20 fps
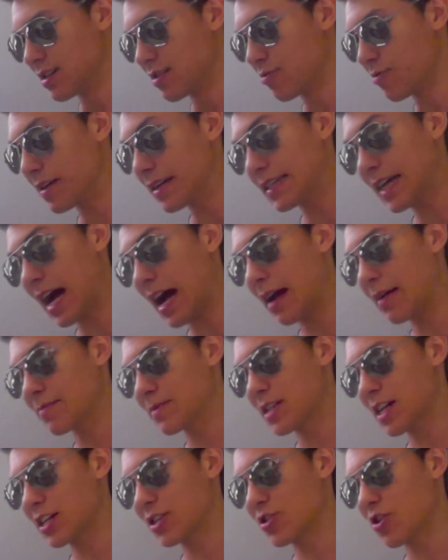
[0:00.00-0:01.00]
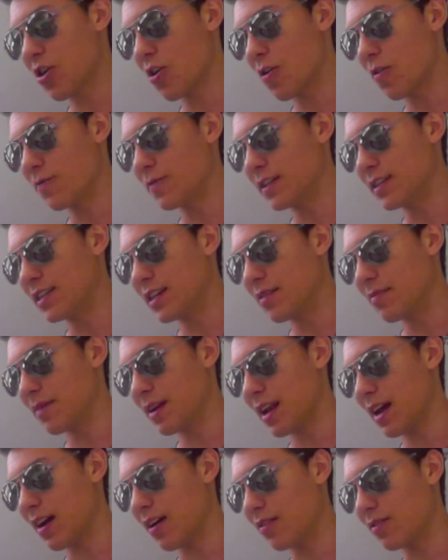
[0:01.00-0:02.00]
3 times I drove the
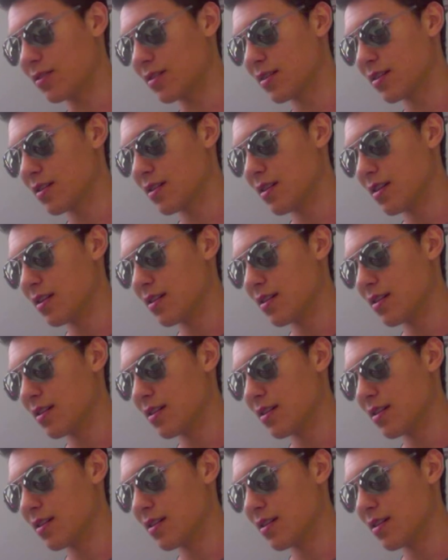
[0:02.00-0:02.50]
demon out,